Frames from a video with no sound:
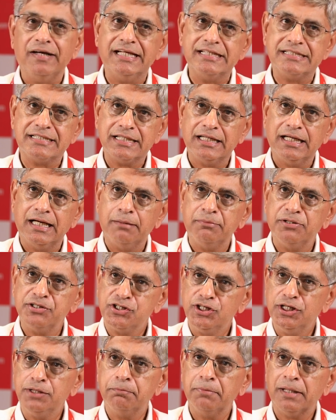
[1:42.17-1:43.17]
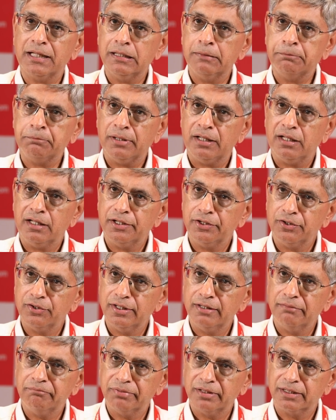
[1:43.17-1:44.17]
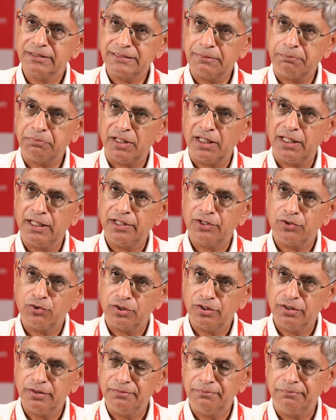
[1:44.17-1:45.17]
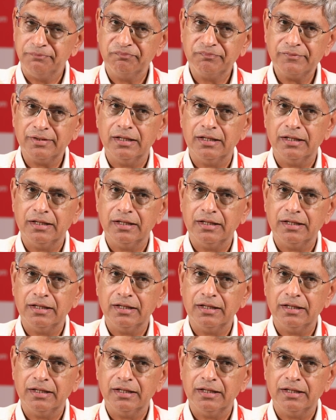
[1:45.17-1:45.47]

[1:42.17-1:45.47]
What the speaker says: let's say, I'm a sheet metal part or a supplier or